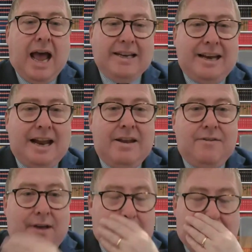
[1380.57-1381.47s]
And in
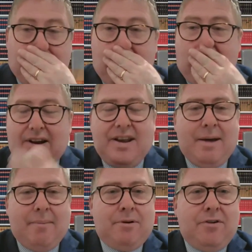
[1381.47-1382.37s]
any event, there are a
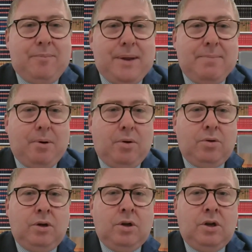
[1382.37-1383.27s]
number of
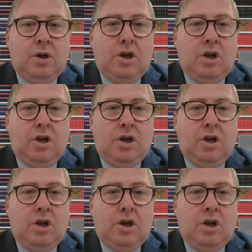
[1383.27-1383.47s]
people